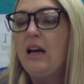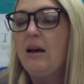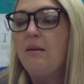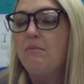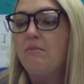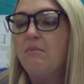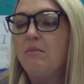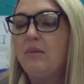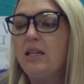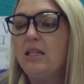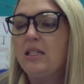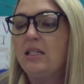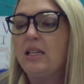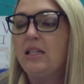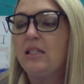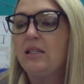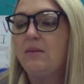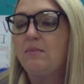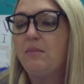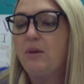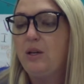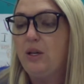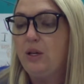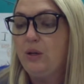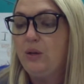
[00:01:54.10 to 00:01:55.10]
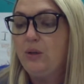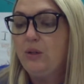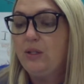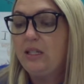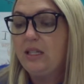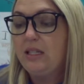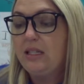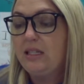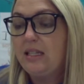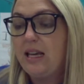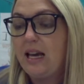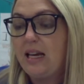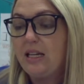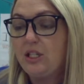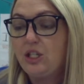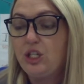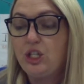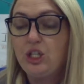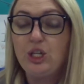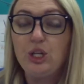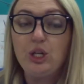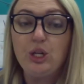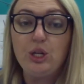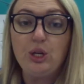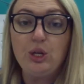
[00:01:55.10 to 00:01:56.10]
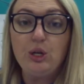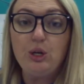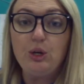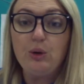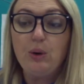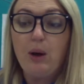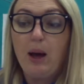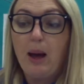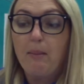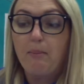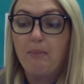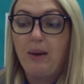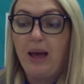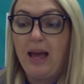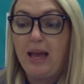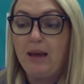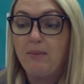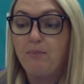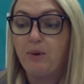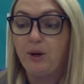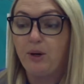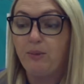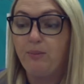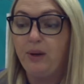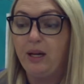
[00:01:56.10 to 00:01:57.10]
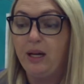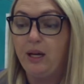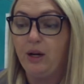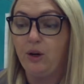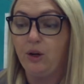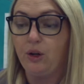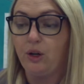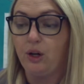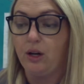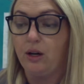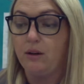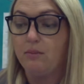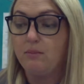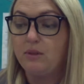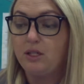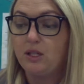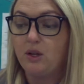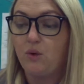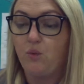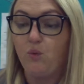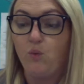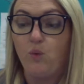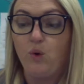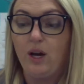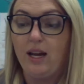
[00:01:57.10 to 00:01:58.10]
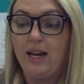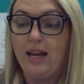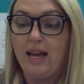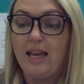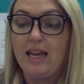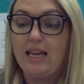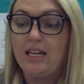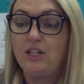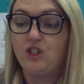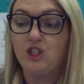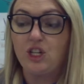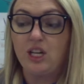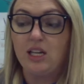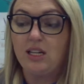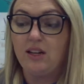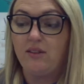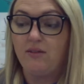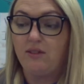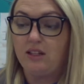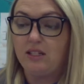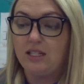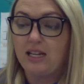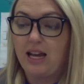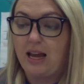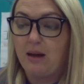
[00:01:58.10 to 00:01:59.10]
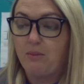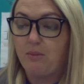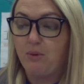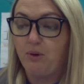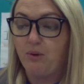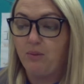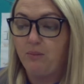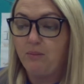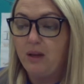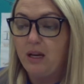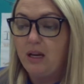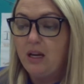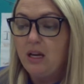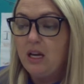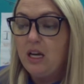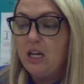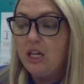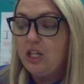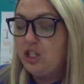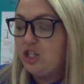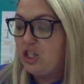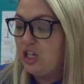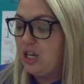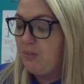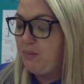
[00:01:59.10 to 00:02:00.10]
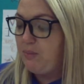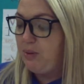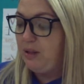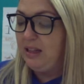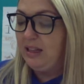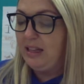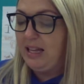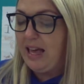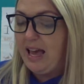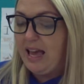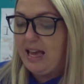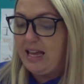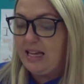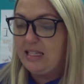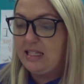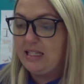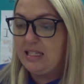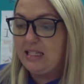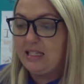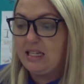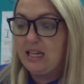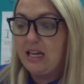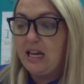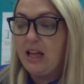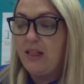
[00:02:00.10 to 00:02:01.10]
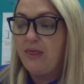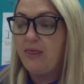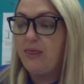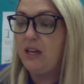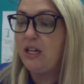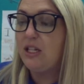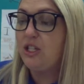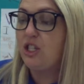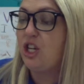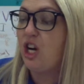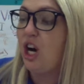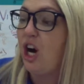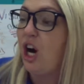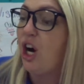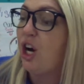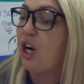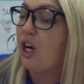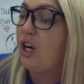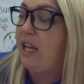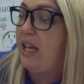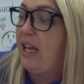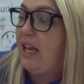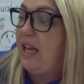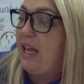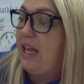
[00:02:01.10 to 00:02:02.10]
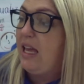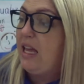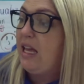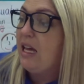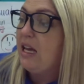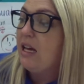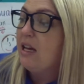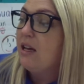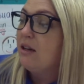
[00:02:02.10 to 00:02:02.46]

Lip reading: Mrs. Moose set 2 paper pilgrims, one at each end of the table. She placed the turkey